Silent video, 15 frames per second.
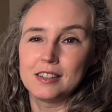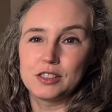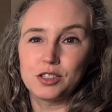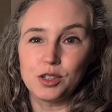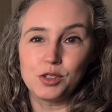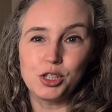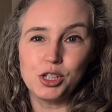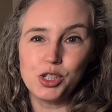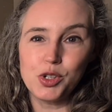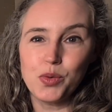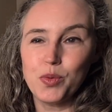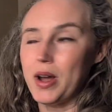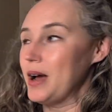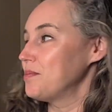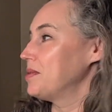So just to
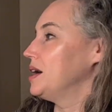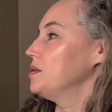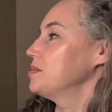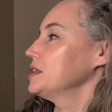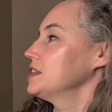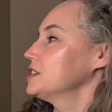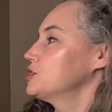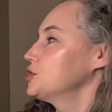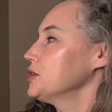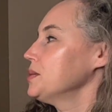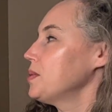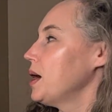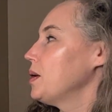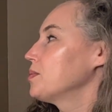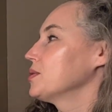wrap up, the
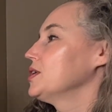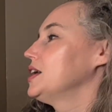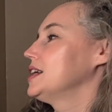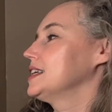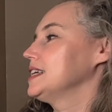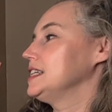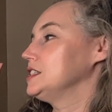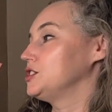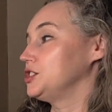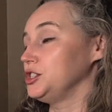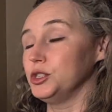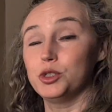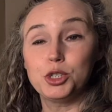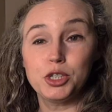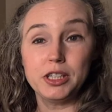Trp operon is
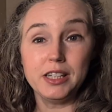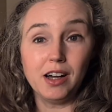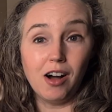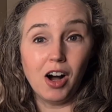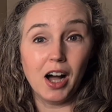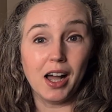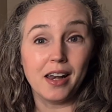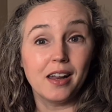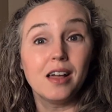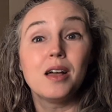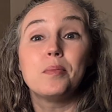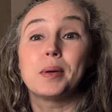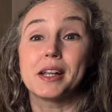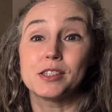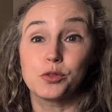usually on,
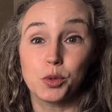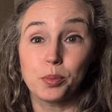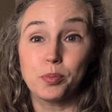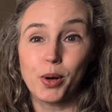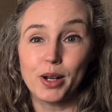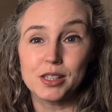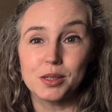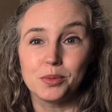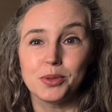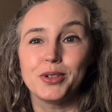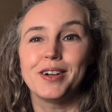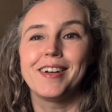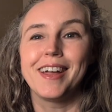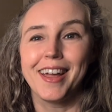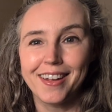but it's repressible.